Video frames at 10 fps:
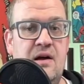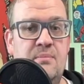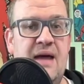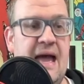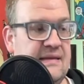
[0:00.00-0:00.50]

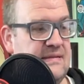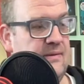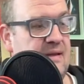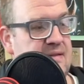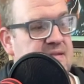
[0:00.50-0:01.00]
on back
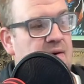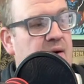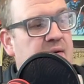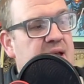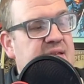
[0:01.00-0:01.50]
to it. So
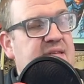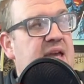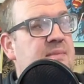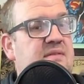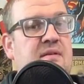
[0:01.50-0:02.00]
our next
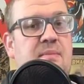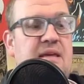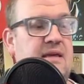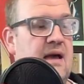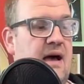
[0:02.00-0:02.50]
game is going to
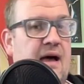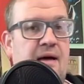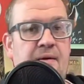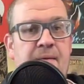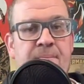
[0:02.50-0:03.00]
be
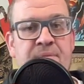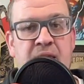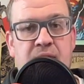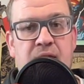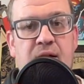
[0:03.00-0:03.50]

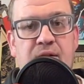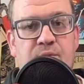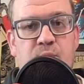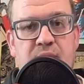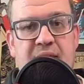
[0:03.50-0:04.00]
Call of
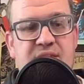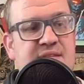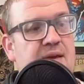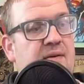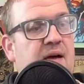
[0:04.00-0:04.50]

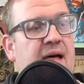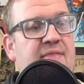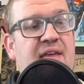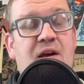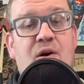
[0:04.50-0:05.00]
Juarez,
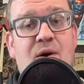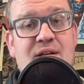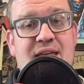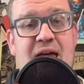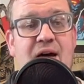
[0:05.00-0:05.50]
The
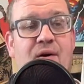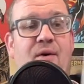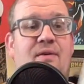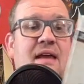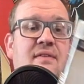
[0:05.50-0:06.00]

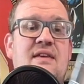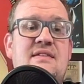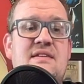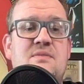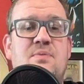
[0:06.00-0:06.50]
Cartel. Now,
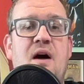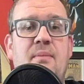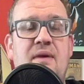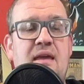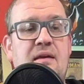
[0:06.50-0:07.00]
this is
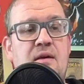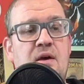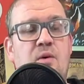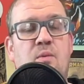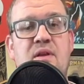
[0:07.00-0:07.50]
probably
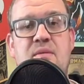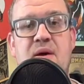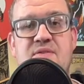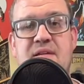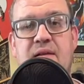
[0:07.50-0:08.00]
one of the
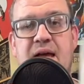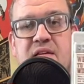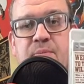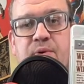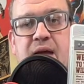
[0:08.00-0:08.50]
most
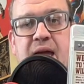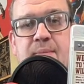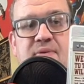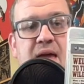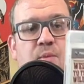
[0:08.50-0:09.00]
collectible
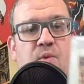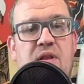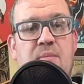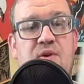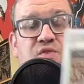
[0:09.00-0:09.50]
games and one
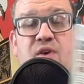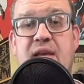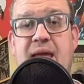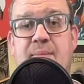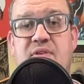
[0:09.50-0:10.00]
of the most
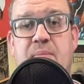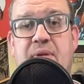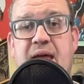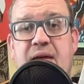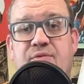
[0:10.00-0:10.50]
fun games to
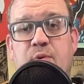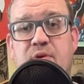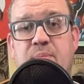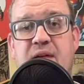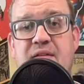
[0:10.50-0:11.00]
play for
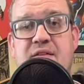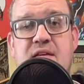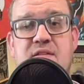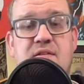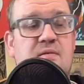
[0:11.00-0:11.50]
the
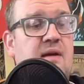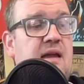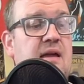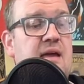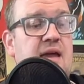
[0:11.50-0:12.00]
PlayStation
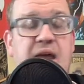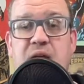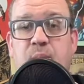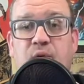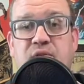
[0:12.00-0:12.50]
3 in
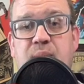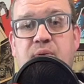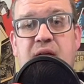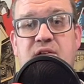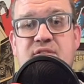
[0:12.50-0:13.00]
a
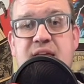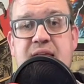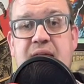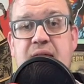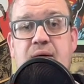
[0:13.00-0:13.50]
multiplayer
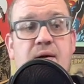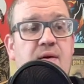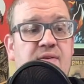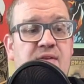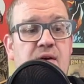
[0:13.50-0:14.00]
setting and
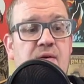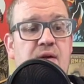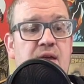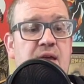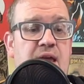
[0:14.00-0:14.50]
also
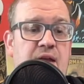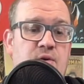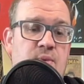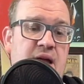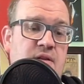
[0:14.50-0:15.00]
in
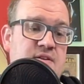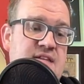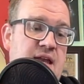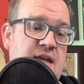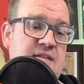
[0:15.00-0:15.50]
the regular
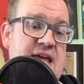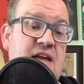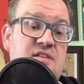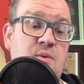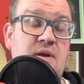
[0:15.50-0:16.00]
setting. It's
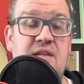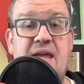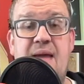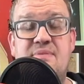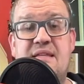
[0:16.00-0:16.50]
actually one of the
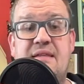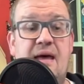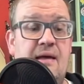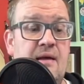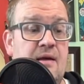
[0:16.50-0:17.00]
games that
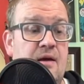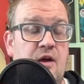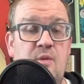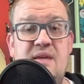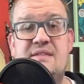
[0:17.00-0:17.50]
the
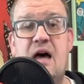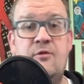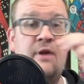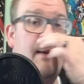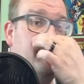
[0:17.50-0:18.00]

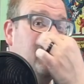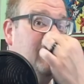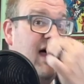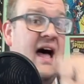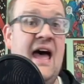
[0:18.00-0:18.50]
Ubisoft kept
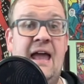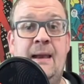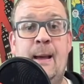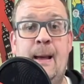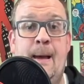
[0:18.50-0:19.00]

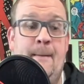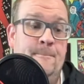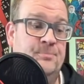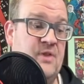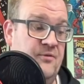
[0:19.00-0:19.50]
online
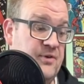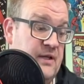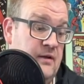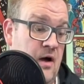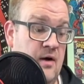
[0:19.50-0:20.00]
for
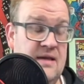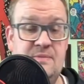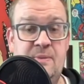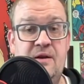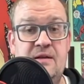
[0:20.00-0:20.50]
the
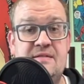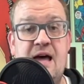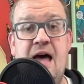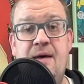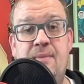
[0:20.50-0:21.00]
longest period of
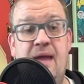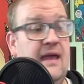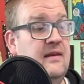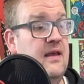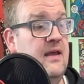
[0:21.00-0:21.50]
time,
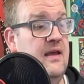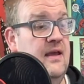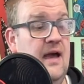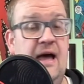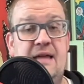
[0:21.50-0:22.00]
and
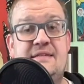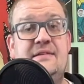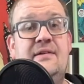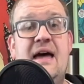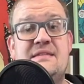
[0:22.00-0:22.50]
it
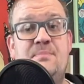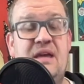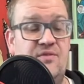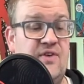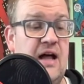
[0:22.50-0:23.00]
still has a
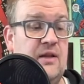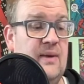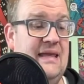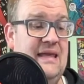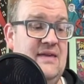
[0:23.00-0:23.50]
big
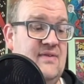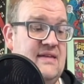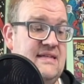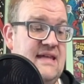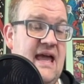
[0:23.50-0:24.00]
following
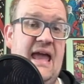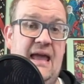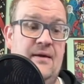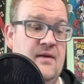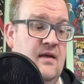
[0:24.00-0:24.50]
even today